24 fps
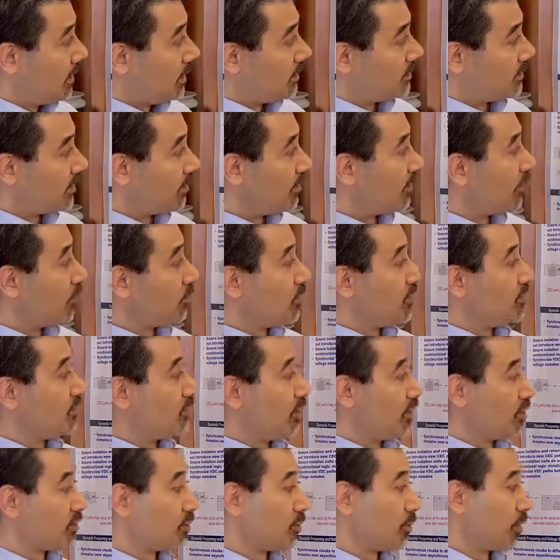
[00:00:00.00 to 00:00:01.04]
Some of the
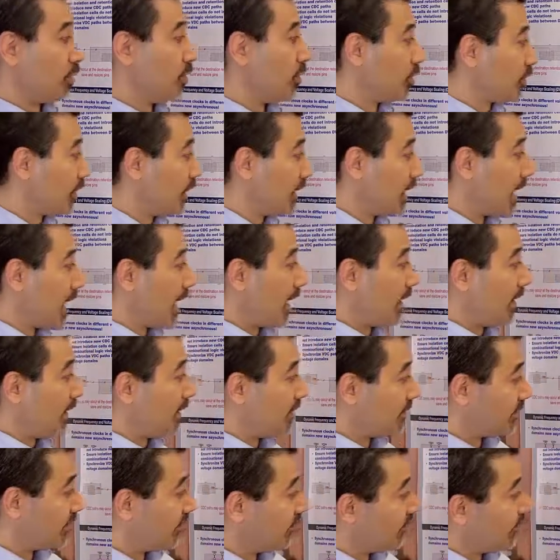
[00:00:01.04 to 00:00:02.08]
results we're looking at
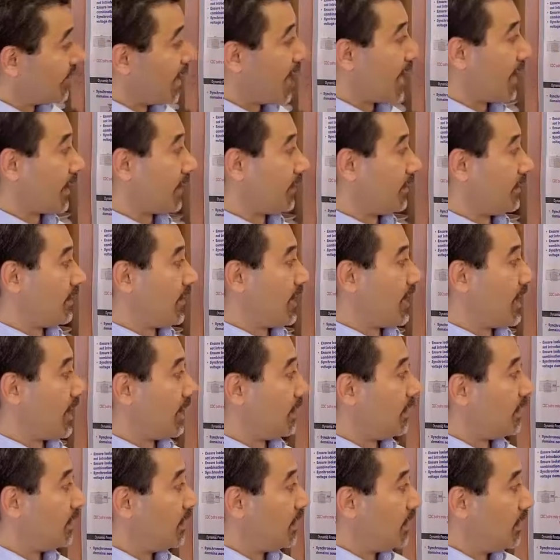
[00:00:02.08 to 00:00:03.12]
is the fact
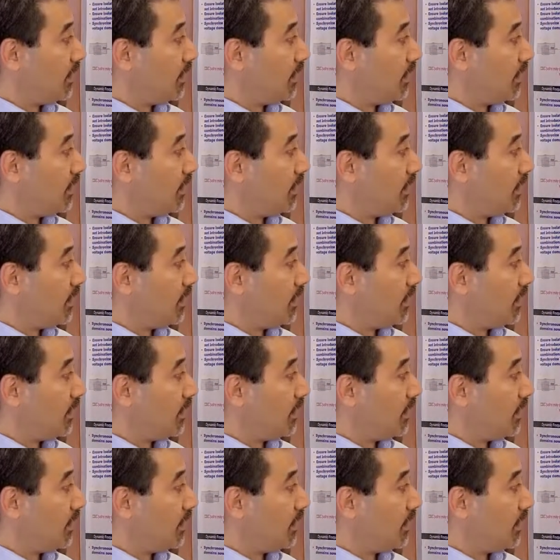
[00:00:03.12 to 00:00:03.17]
that